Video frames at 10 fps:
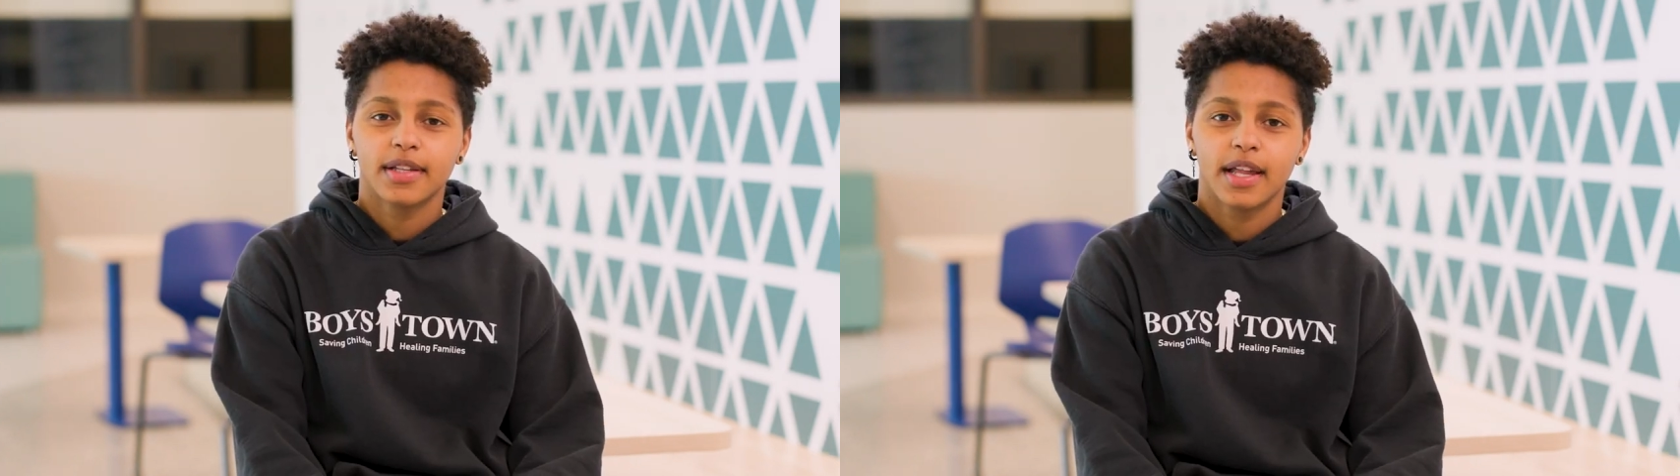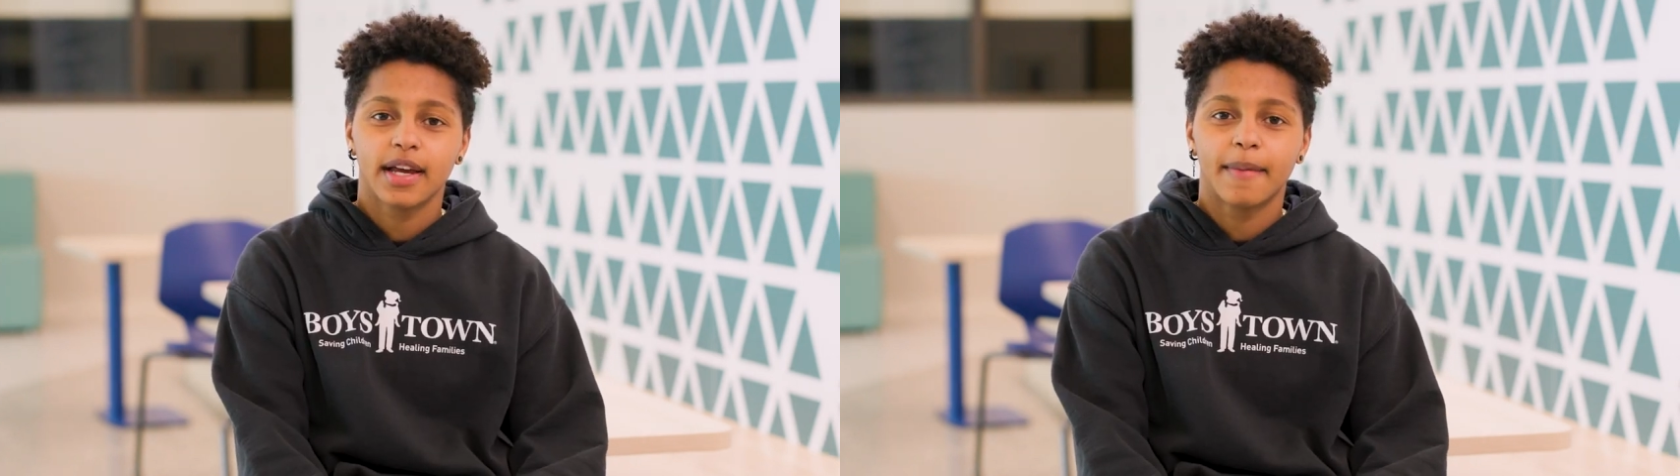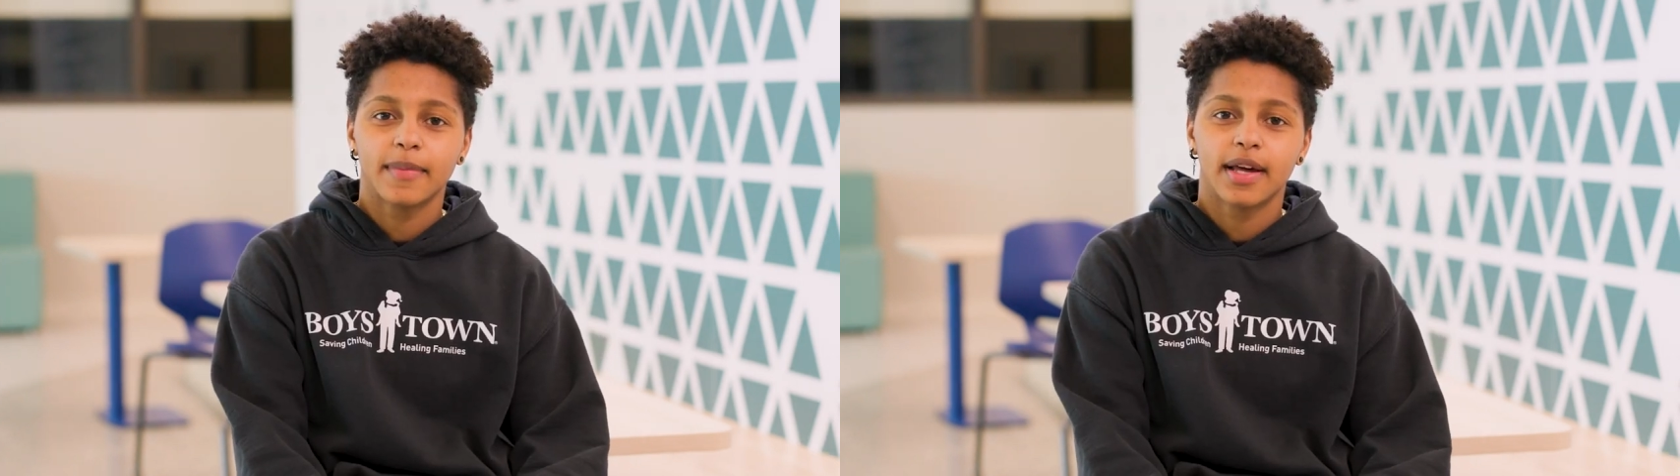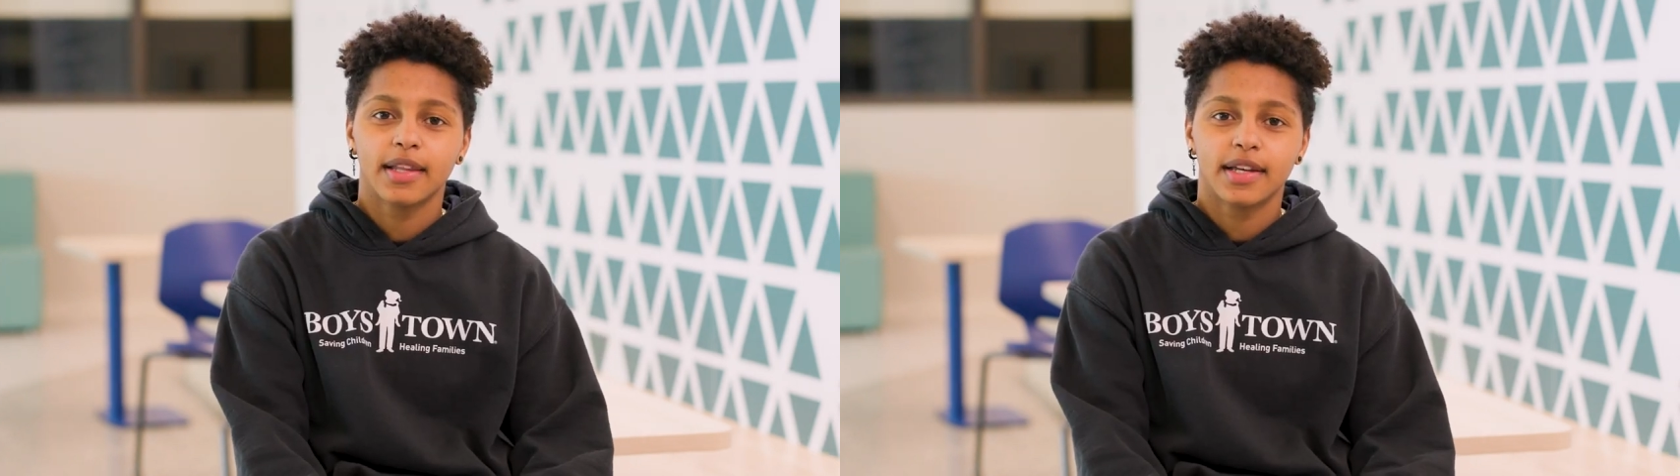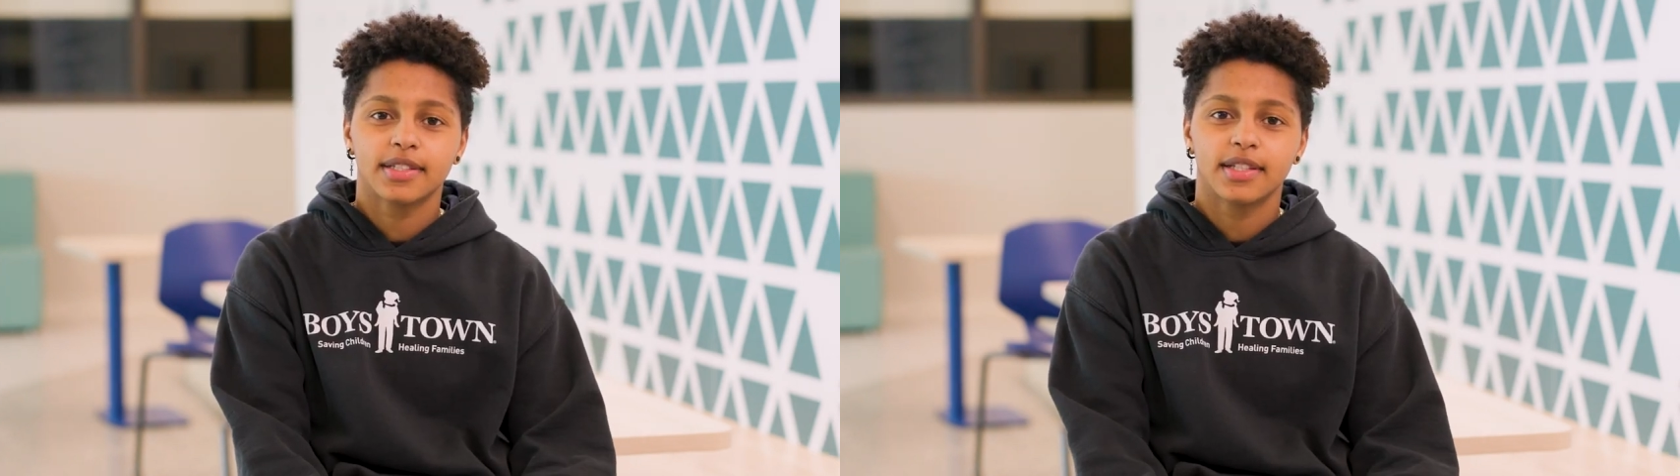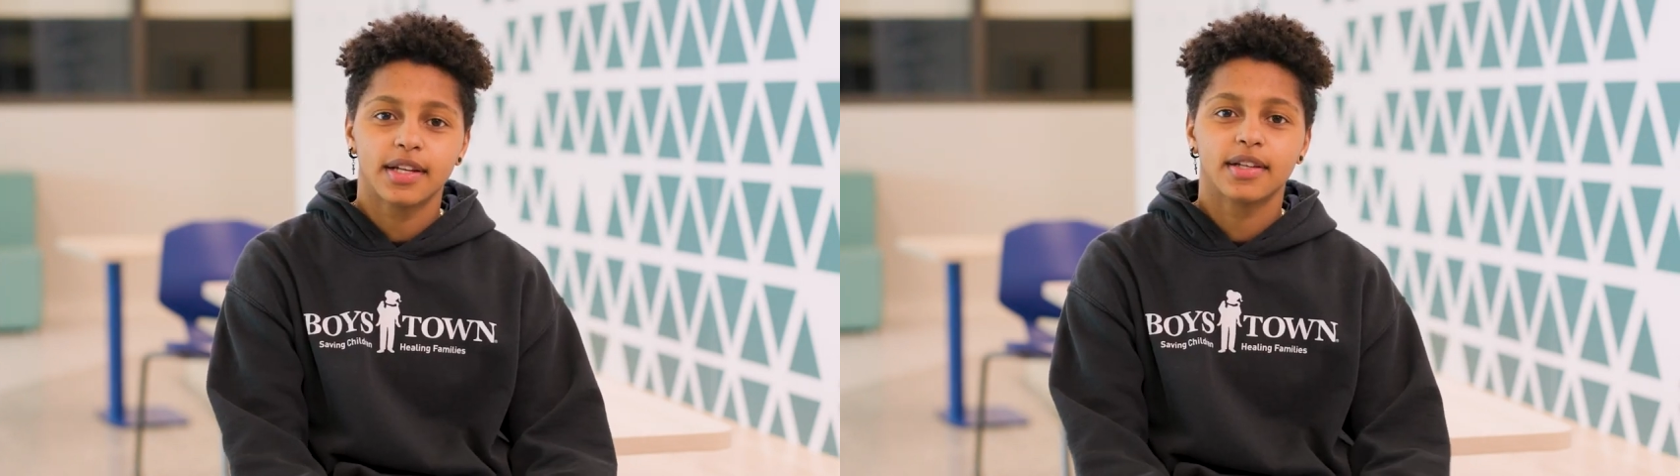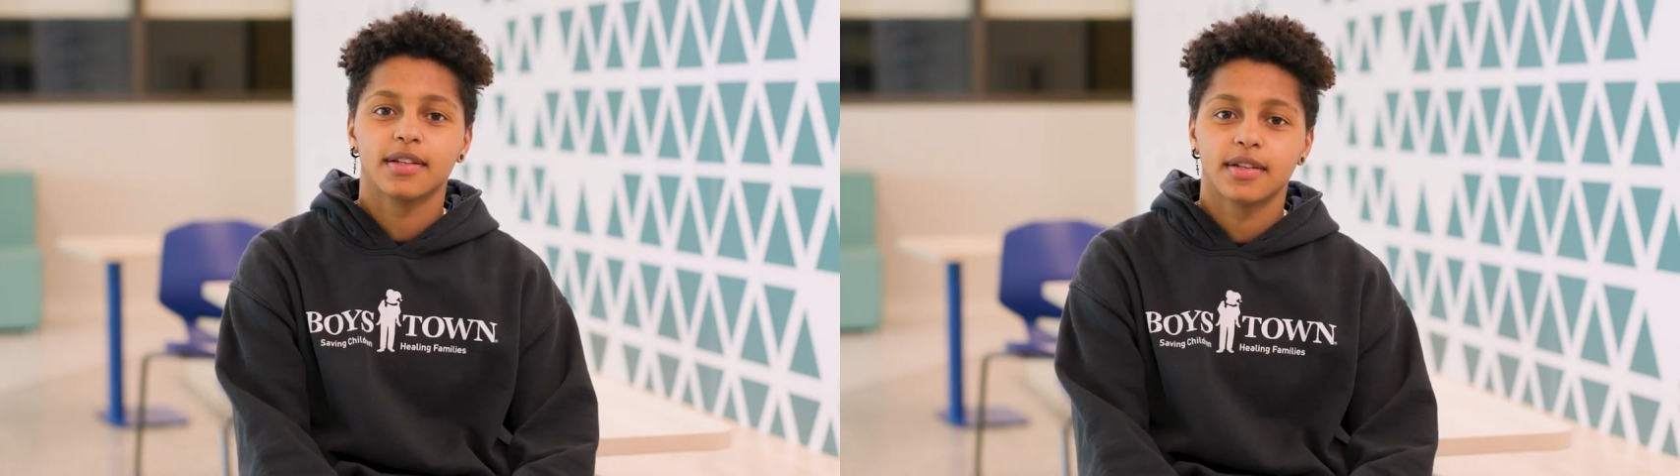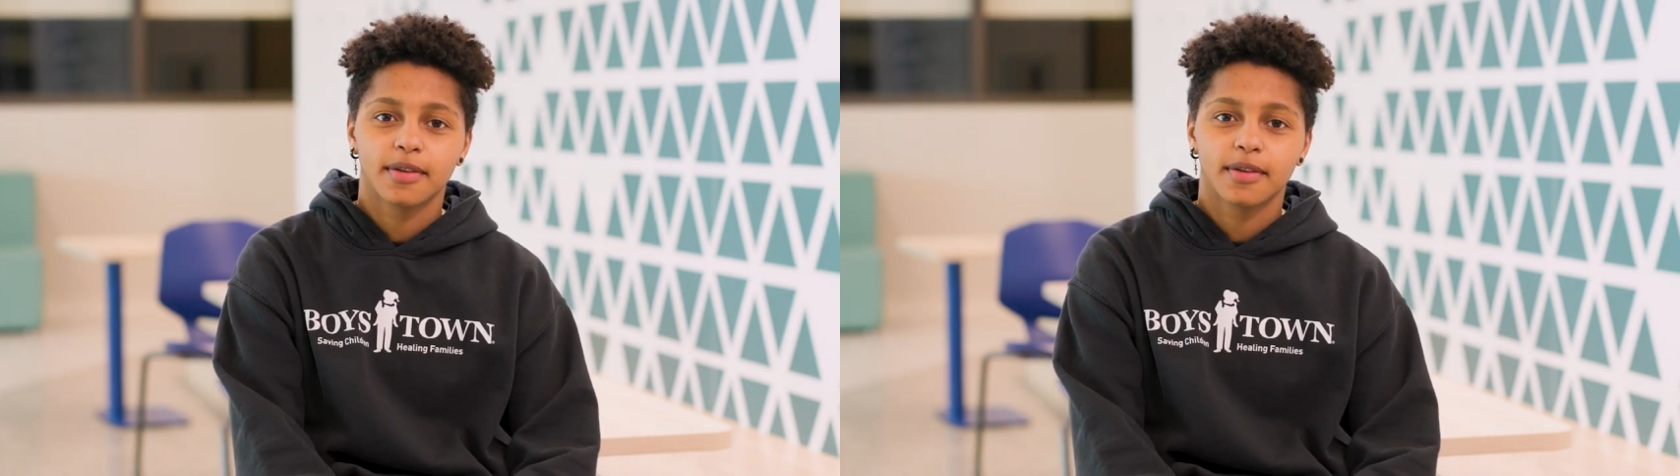like I'm not less than.